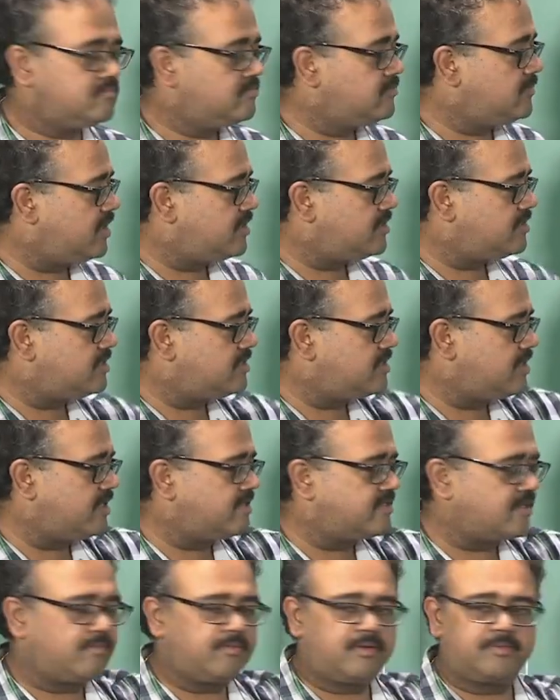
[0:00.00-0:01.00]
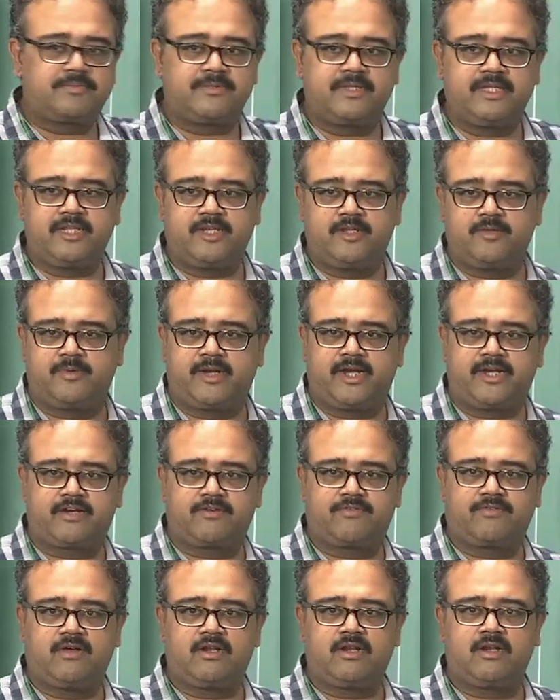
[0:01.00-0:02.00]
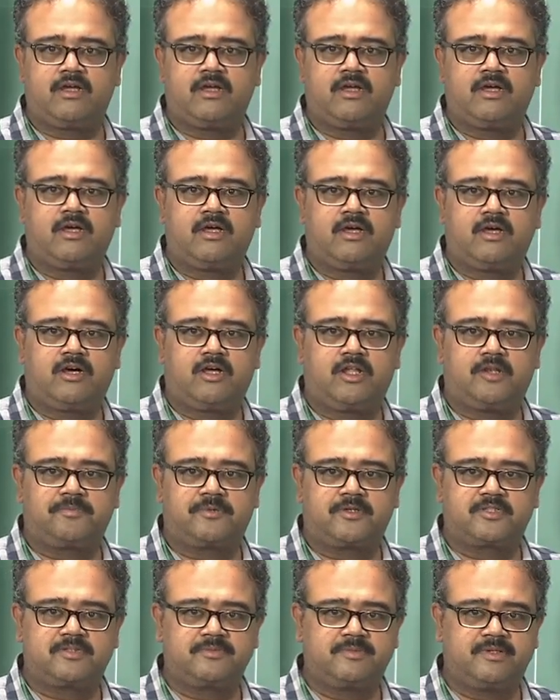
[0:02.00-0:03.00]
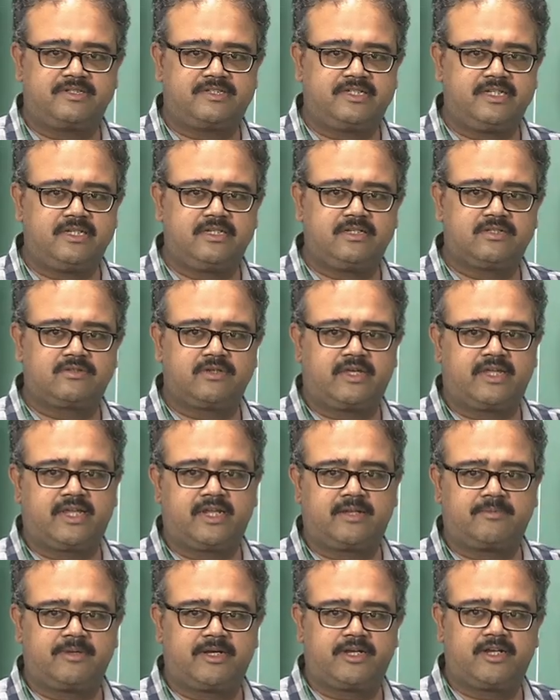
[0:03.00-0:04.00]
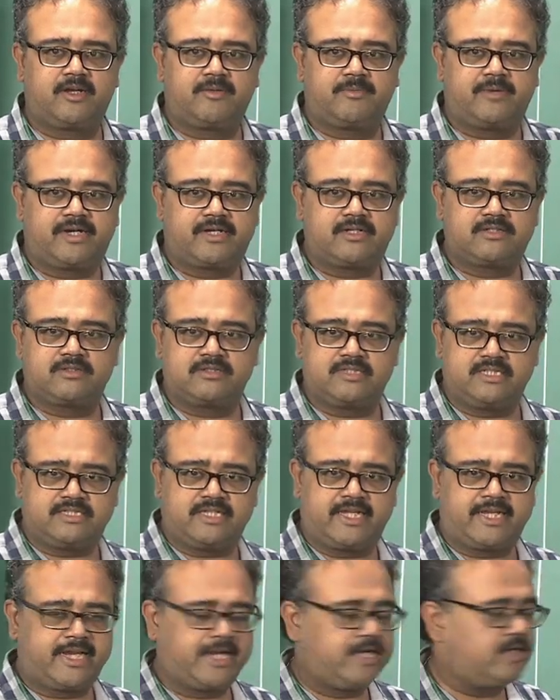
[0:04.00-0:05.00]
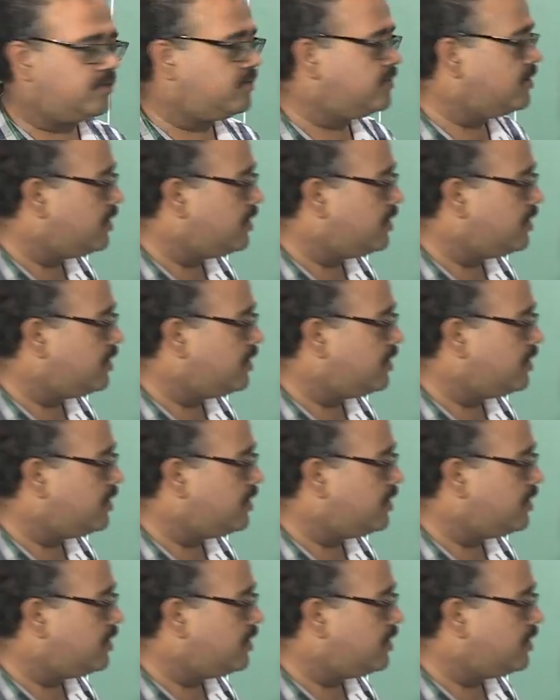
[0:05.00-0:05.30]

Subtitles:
Let us essentially sum up the numerator for all possible g, so I get my denominator. So this I can do.